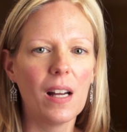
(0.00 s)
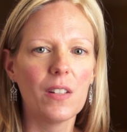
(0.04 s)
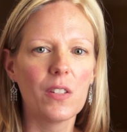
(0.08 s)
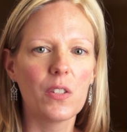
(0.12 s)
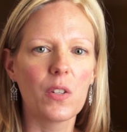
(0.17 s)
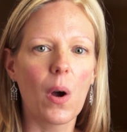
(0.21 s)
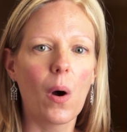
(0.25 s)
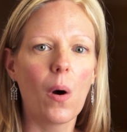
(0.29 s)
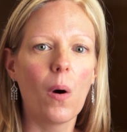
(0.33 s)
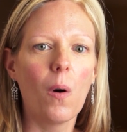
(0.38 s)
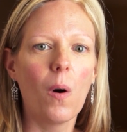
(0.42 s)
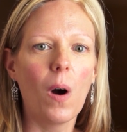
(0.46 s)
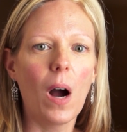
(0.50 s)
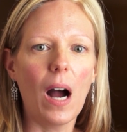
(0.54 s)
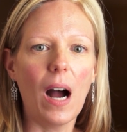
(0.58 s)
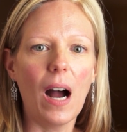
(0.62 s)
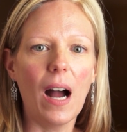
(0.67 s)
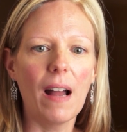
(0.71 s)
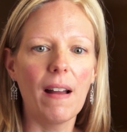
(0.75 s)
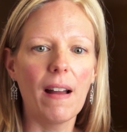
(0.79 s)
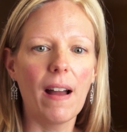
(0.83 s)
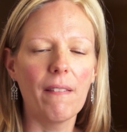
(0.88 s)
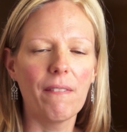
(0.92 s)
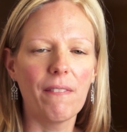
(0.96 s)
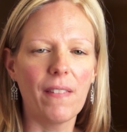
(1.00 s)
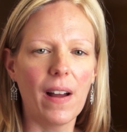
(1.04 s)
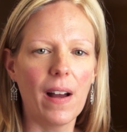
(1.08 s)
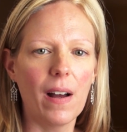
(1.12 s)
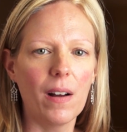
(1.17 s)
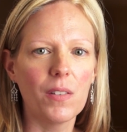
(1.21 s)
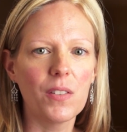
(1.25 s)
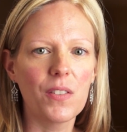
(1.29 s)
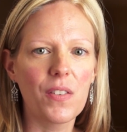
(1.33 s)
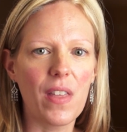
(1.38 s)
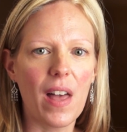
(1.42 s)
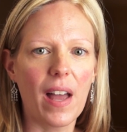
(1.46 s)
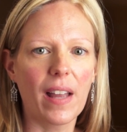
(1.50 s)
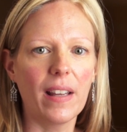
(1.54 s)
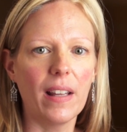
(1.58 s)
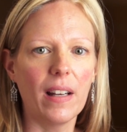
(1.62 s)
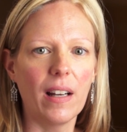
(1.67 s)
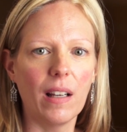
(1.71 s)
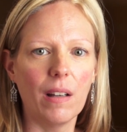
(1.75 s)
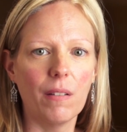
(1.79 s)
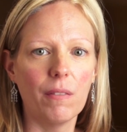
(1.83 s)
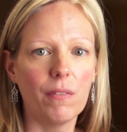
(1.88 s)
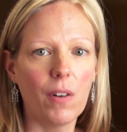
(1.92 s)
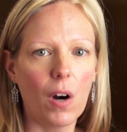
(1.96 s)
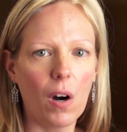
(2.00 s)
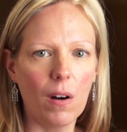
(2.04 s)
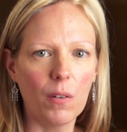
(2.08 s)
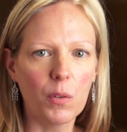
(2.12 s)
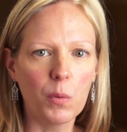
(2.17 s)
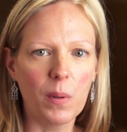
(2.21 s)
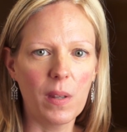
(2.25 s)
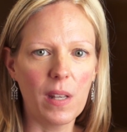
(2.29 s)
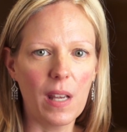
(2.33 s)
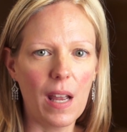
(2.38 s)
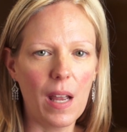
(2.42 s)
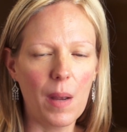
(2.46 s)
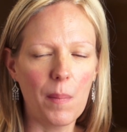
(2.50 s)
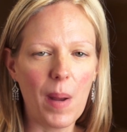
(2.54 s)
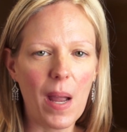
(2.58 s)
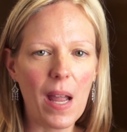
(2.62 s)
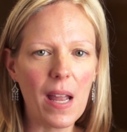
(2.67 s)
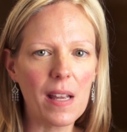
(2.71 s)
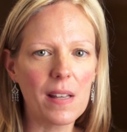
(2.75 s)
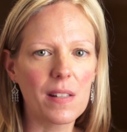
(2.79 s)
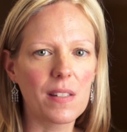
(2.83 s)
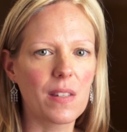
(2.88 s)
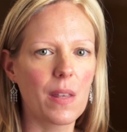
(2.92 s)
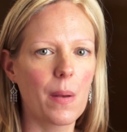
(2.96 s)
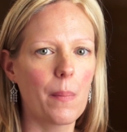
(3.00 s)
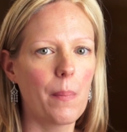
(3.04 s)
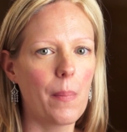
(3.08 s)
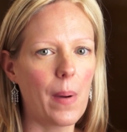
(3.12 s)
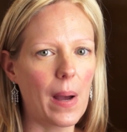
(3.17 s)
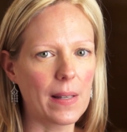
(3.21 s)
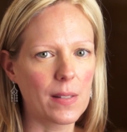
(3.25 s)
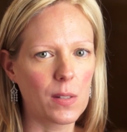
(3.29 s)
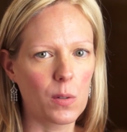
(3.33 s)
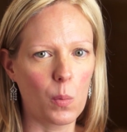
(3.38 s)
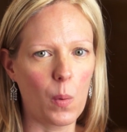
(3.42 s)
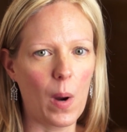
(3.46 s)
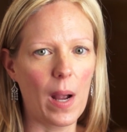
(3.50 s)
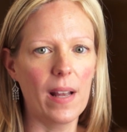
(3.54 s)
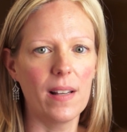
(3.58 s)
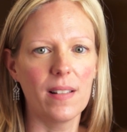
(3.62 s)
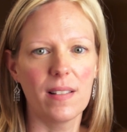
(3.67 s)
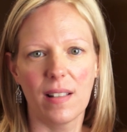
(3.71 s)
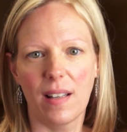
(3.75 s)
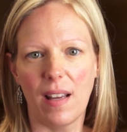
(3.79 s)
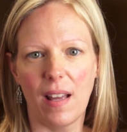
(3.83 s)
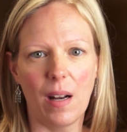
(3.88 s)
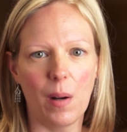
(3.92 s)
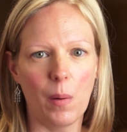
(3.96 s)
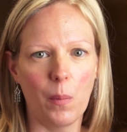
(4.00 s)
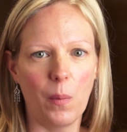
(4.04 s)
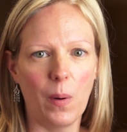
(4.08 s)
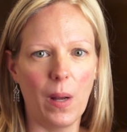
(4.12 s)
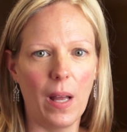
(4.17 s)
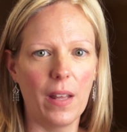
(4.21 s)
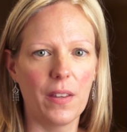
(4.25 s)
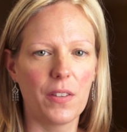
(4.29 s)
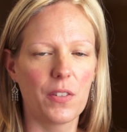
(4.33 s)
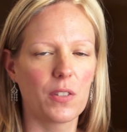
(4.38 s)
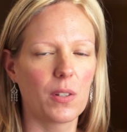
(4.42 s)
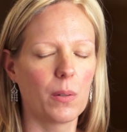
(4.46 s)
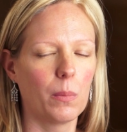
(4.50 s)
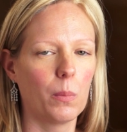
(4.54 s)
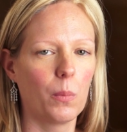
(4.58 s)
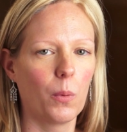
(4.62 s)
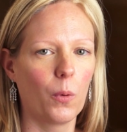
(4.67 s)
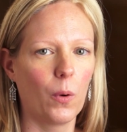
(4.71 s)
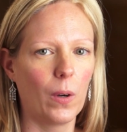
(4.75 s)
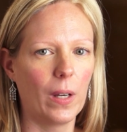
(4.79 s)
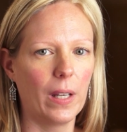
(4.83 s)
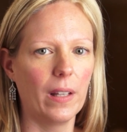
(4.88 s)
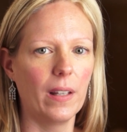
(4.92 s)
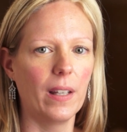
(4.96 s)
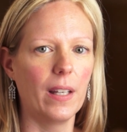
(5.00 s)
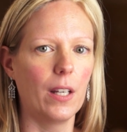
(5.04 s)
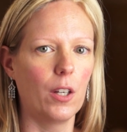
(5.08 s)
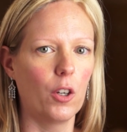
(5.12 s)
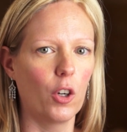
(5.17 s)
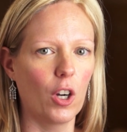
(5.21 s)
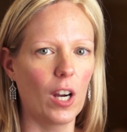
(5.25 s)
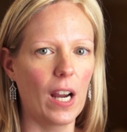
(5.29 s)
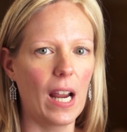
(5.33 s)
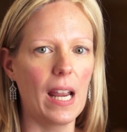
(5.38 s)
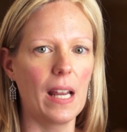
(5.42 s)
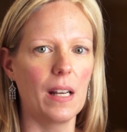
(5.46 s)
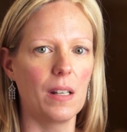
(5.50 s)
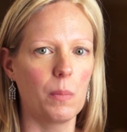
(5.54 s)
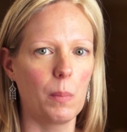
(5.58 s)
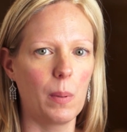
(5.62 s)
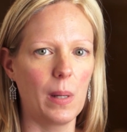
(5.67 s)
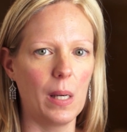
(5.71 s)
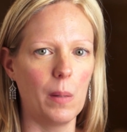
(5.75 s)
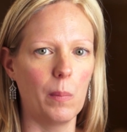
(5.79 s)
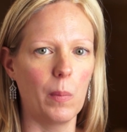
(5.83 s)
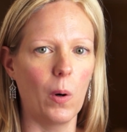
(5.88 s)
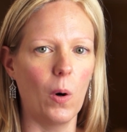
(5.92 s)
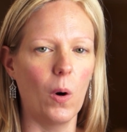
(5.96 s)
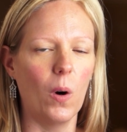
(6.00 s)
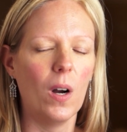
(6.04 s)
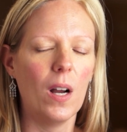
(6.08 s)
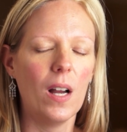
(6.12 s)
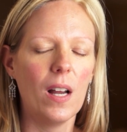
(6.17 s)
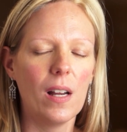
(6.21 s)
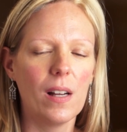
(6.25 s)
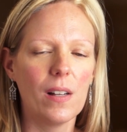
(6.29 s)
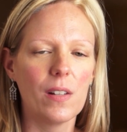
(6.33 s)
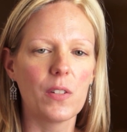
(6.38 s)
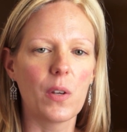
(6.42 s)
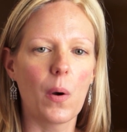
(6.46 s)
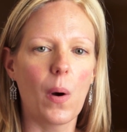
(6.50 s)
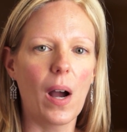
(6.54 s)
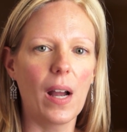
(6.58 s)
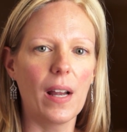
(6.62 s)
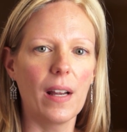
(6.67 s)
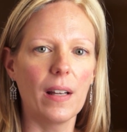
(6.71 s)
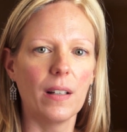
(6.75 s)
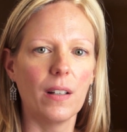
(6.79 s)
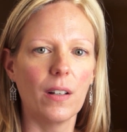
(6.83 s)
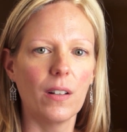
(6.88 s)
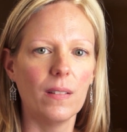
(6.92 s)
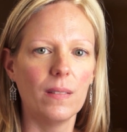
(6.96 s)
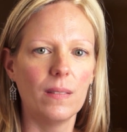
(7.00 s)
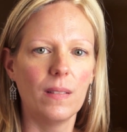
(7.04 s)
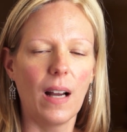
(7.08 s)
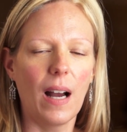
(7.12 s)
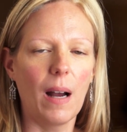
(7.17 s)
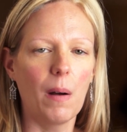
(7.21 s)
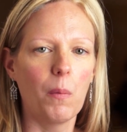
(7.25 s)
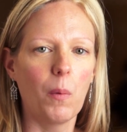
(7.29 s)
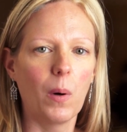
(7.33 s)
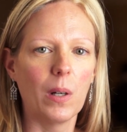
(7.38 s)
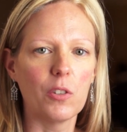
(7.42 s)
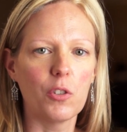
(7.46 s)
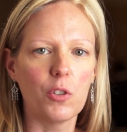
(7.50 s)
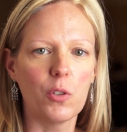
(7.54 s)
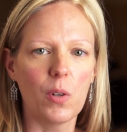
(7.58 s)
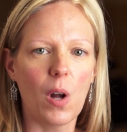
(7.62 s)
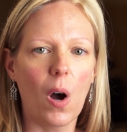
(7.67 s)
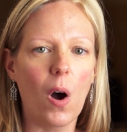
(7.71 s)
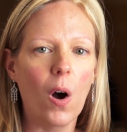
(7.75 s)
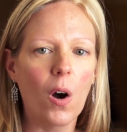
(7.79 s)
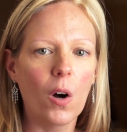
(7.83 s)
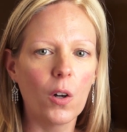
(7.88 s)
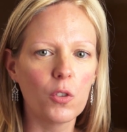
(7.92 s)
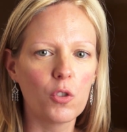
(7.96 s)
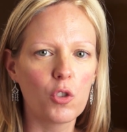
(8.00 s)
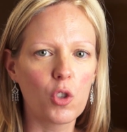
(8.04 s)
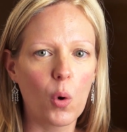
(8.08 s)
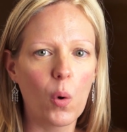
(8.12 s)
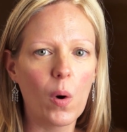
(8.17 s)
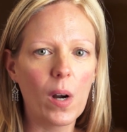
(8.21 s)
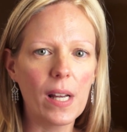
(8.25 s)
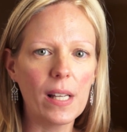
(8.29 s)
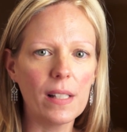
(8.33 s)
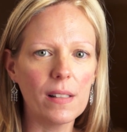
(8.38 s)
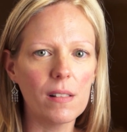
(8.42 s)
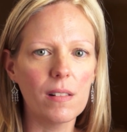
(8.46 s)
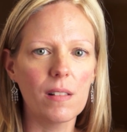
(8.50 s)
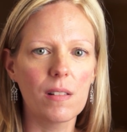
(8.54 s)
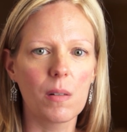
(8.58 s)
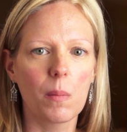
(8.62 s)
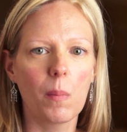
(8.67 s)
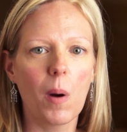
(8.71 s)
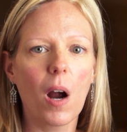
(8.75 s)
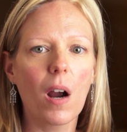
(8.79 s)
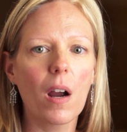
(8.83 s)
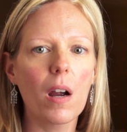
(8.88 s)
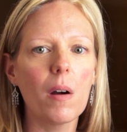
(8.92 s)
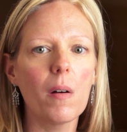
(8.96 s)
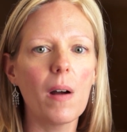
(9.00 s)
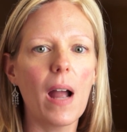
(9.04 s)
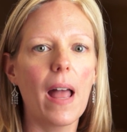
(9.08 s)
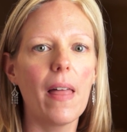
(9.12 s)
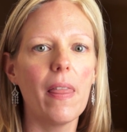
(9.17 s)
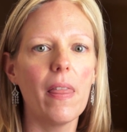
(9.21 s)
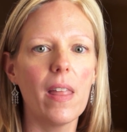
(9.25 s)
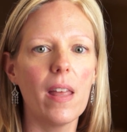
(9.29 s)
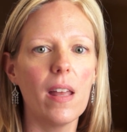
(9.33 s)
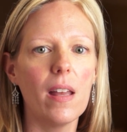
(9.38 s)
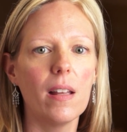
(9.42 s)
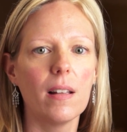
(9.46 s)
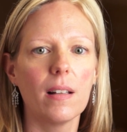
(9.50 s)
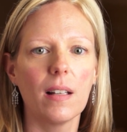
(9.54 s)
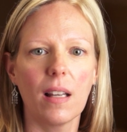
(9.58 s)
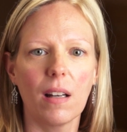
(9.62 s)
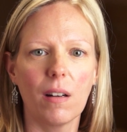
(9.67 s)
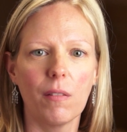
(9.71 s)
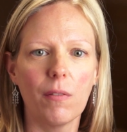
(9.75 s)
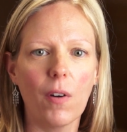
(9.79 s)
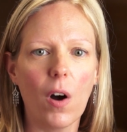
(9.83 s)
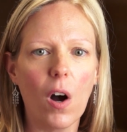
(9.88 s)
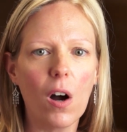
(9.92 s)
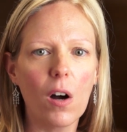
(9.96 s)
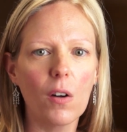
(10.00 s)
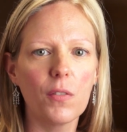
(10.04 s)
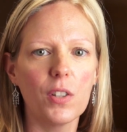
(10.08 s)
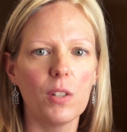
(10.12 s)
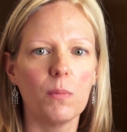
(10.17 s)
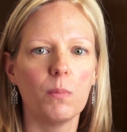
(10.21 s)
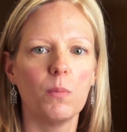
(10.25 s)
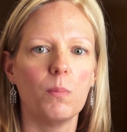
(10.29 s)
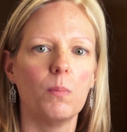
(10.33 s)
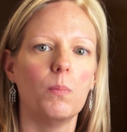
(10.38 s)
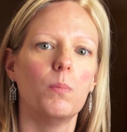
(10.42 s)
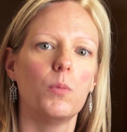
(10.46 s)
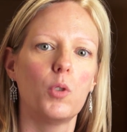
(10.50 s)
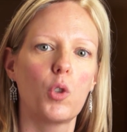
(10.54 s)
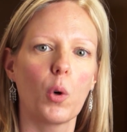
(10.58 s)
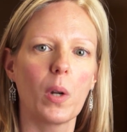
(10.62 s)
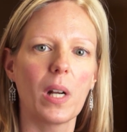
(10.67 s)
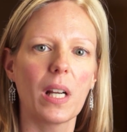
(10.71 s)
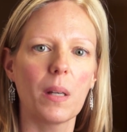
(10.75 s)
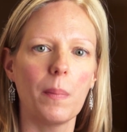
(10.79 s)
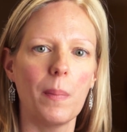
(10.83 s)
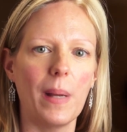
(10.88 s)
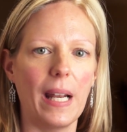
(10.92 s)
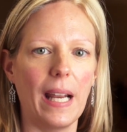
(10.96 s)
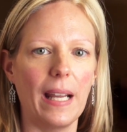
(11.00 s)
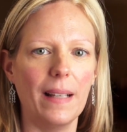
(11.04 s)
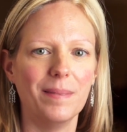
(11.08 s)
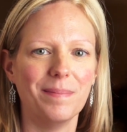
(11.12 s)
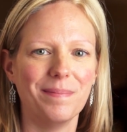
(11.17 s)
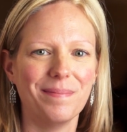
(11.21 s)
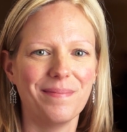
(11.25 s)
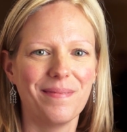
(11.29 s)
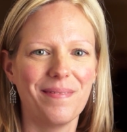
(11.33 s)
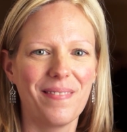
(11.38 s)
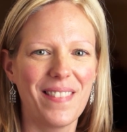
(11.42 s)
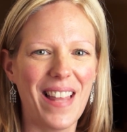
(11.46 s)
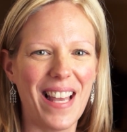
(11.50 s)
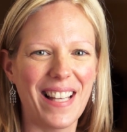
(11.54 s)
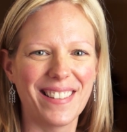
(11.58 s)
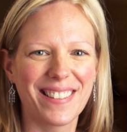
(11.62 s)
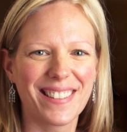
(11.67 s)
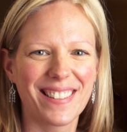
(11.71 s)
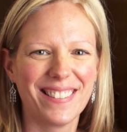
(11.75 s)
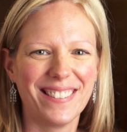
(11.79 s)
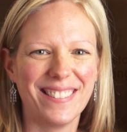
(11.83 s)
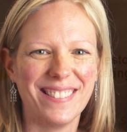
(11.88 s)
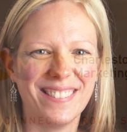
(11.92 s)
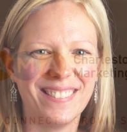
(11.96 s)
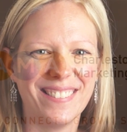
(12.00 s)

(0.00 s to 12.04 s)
So I have found that getting involved with the AMA is the best way to get in with some really great people. So I want you to all join tomorrow and then get involved and join a committee. Thanks.